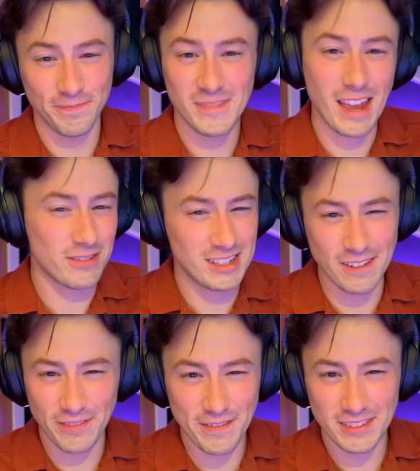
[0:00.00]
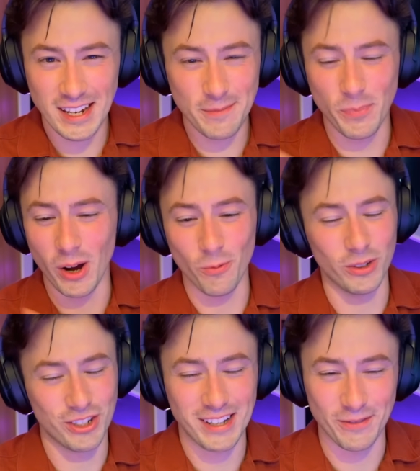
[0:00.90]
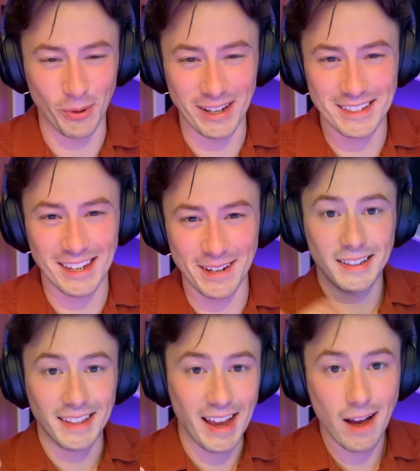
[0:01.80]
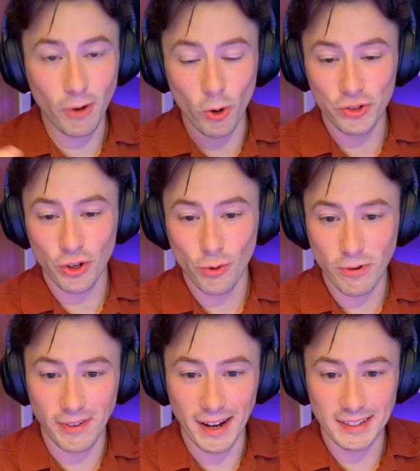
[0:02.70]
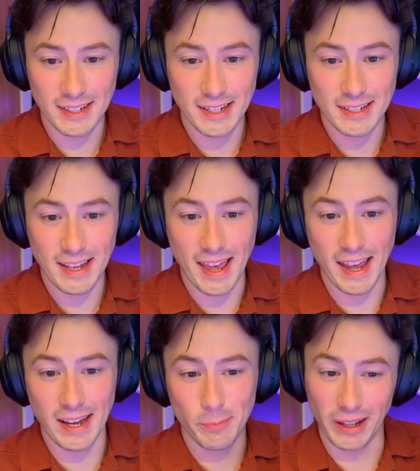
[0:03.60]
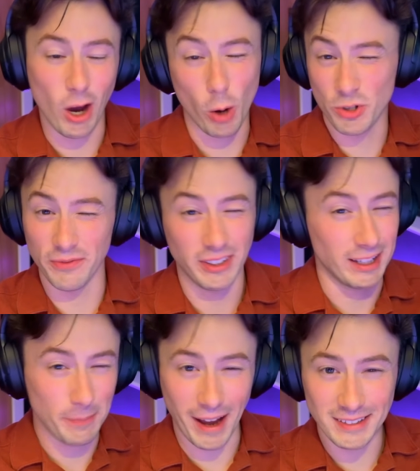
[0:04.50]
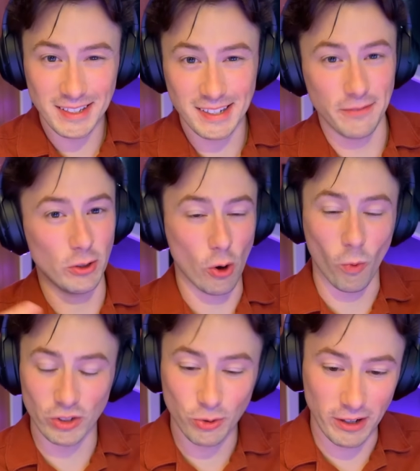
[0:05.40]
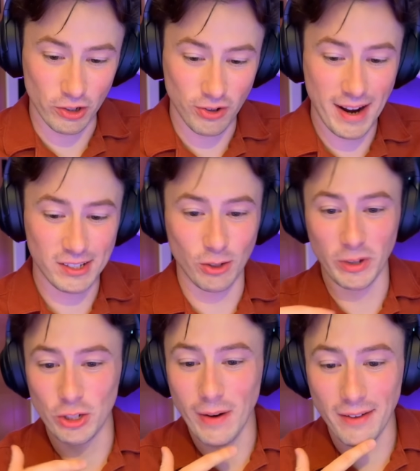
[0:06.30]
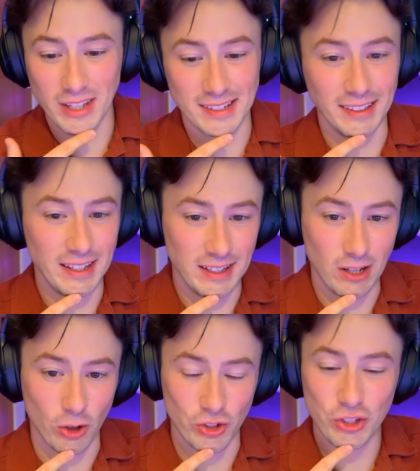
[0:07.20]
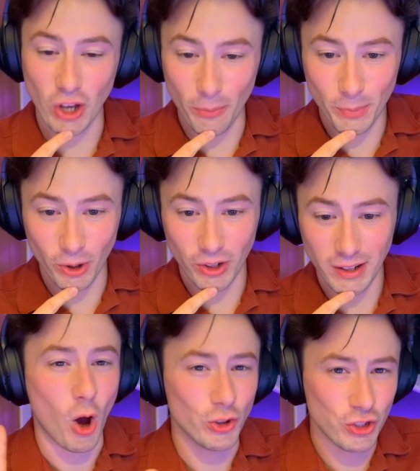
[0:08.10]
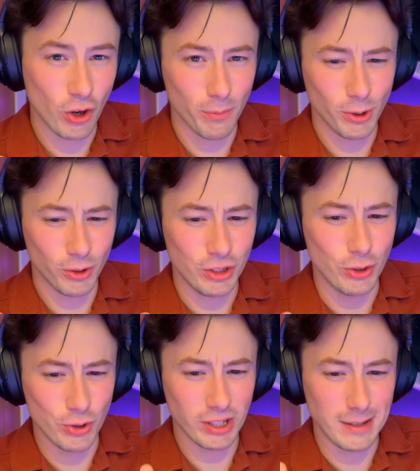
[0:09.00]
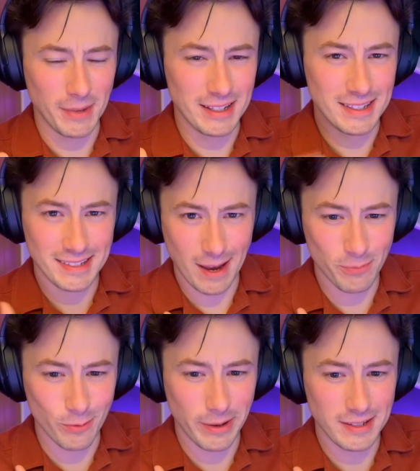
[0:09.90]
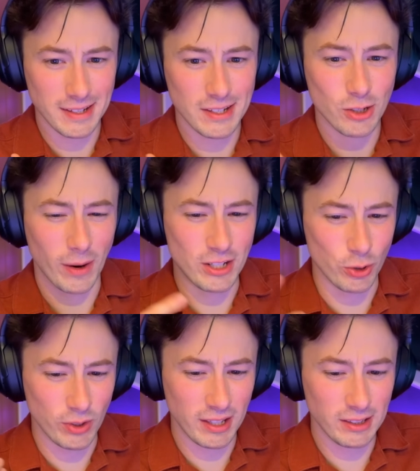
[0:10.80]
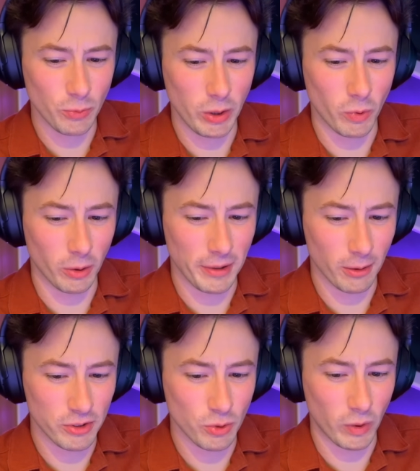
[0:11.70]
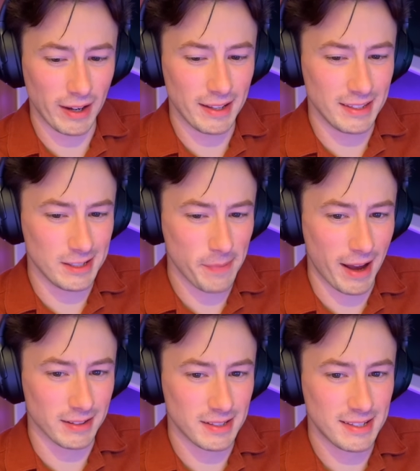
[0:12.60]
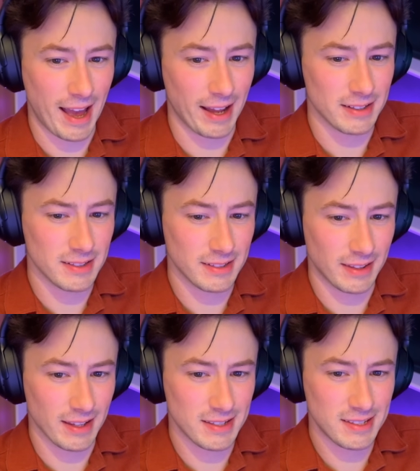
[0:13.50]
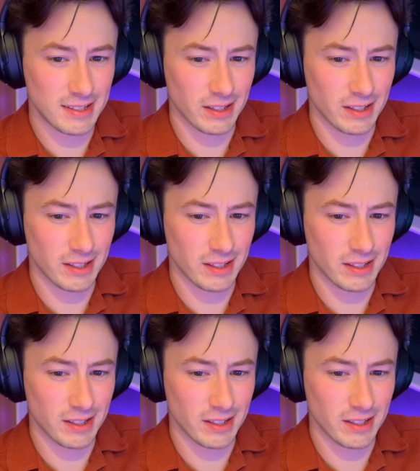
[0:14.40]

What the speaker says: 1750, but we'll just have to wait and see. They have also provided a player option for like pants if you don't want to wear a dress. So we do have this linen ensemble. Ensemble usually means separate pieces. So I do think that we will be able to wear these pants and this.